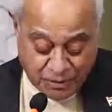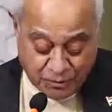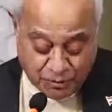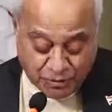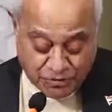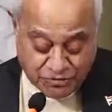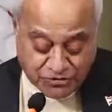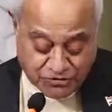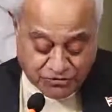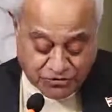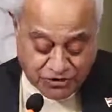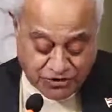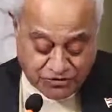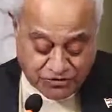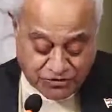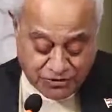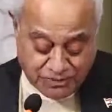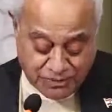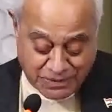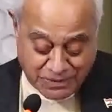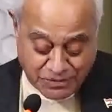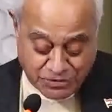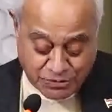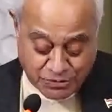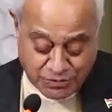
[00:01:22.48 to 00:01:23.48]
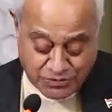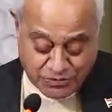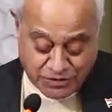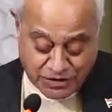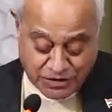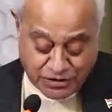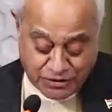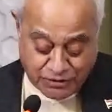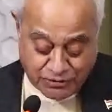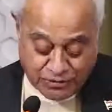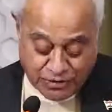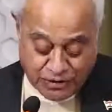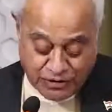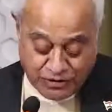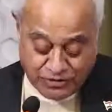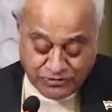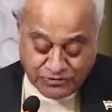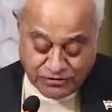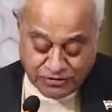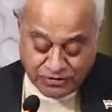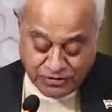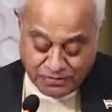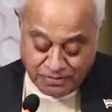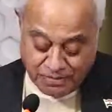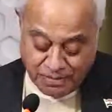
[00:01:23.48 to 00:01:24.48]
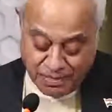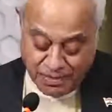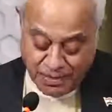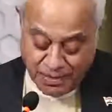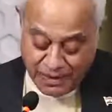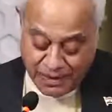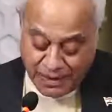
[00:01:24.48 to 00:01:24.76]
was traceable to his education